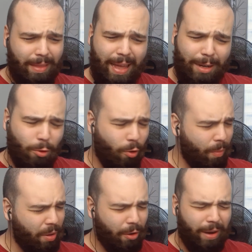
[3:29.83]
That
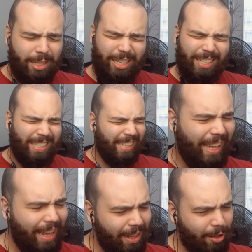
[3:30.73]
chord progression is
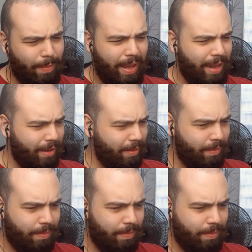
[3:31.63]
killer, man.